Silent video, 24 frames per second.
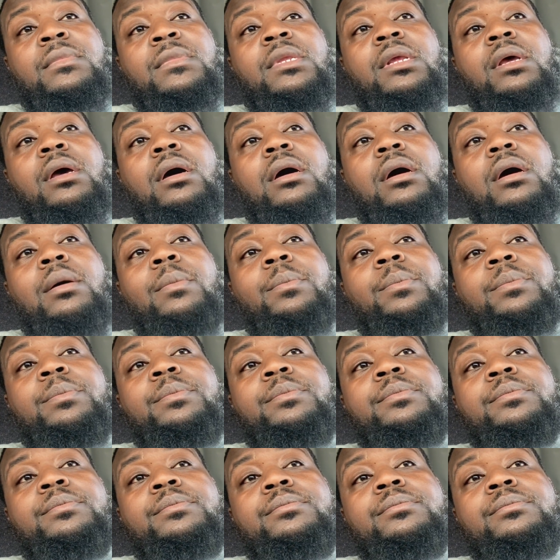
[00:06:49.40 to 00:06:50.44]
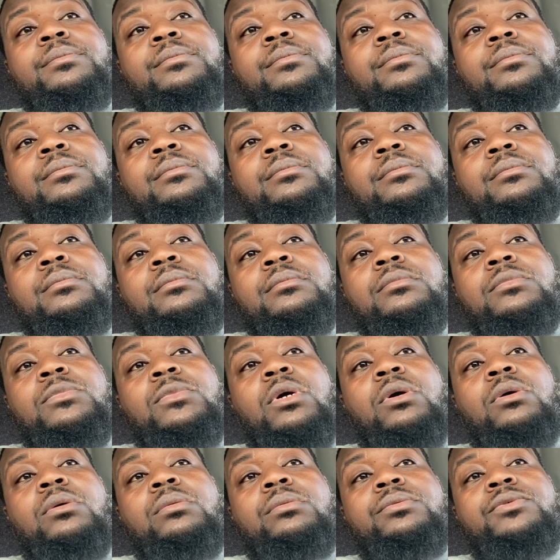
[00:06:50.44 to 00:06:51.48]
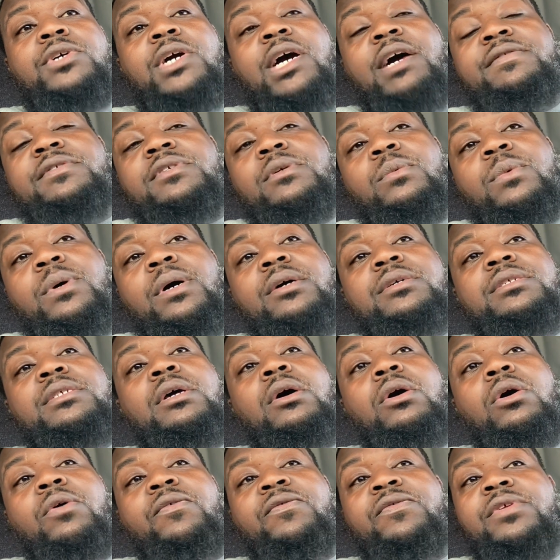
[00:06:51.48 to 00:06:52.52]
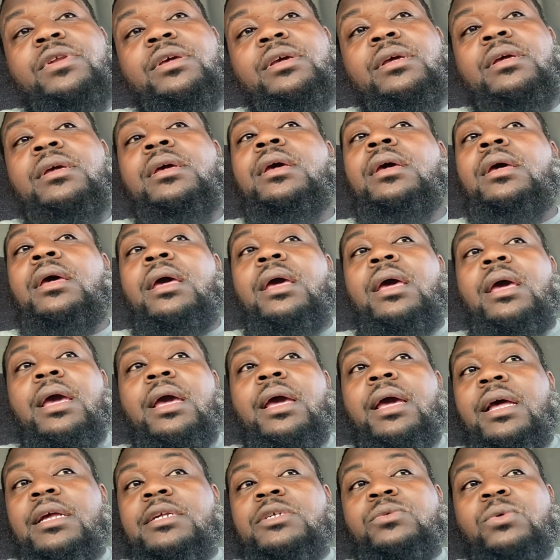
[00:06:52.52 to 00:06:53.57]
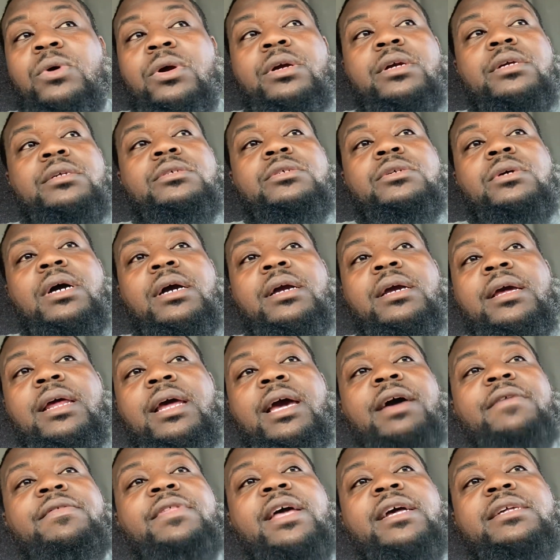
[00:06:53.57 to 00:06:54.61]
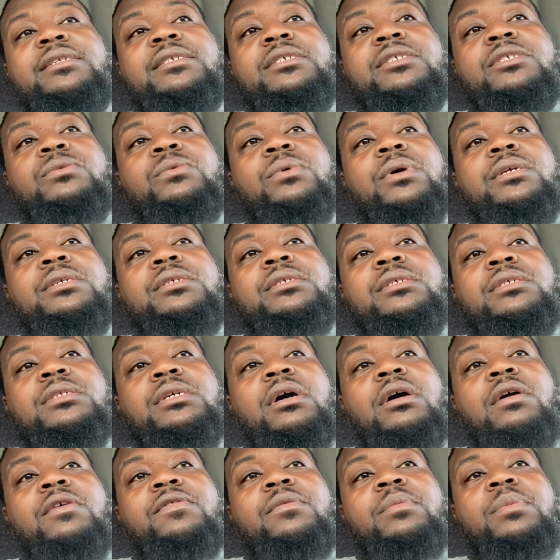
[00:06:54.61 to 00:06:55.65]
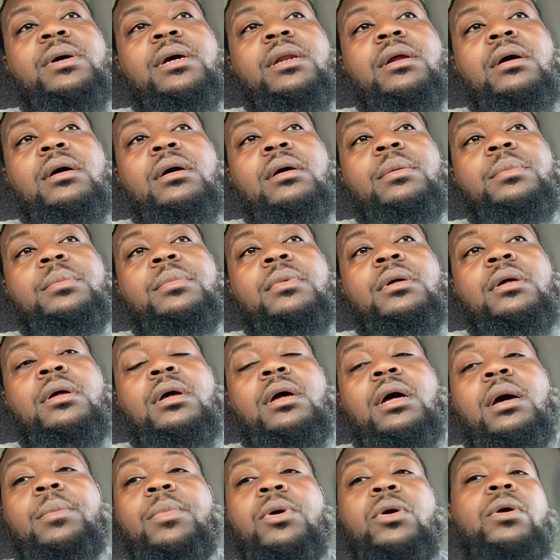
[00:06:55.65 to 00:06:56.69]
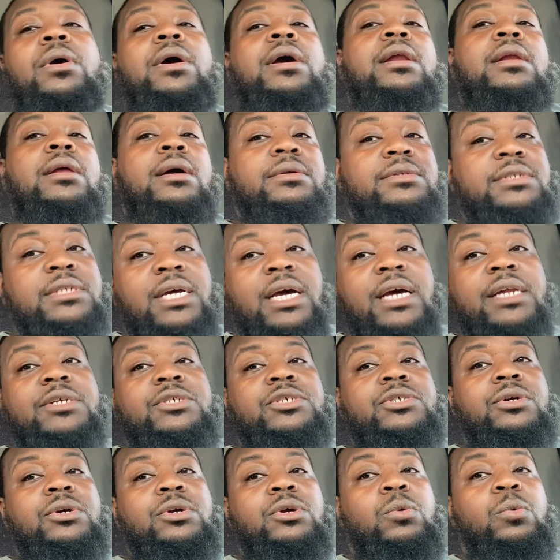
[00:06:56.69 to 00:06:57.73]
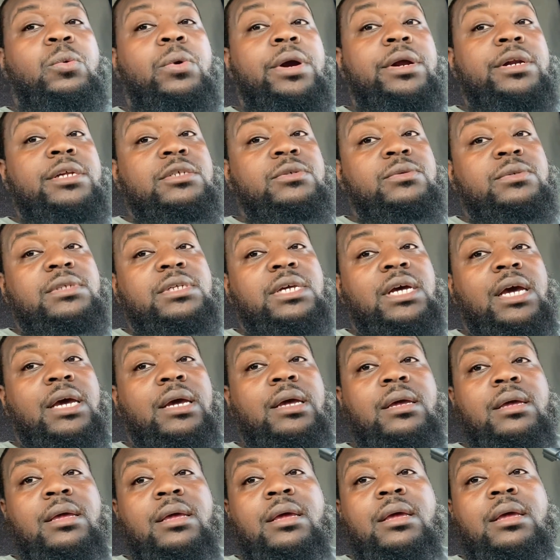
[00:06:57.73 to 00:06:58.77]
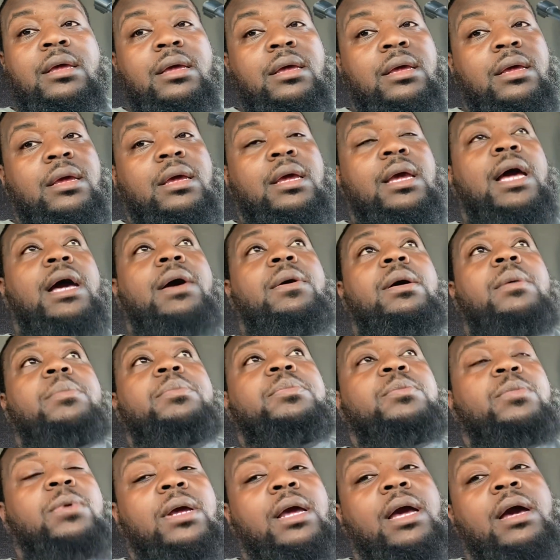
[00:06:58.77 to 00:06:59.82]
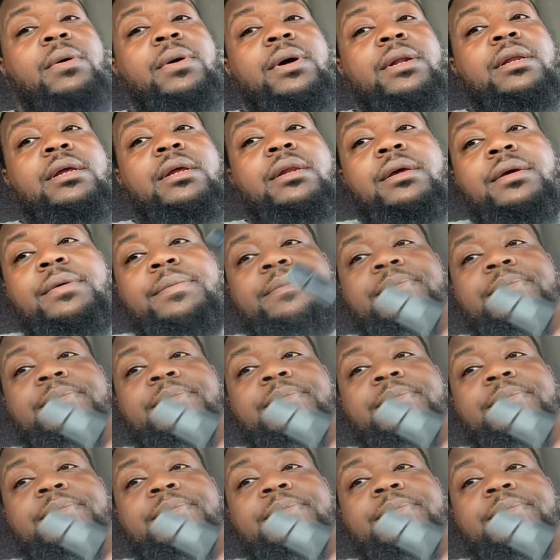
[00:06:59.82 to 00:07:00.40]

you know, drive somewhere else, and hopefully it's working so I can have that situation solved. But I'm gonna go ahead outside and show you where this was at and how I did it.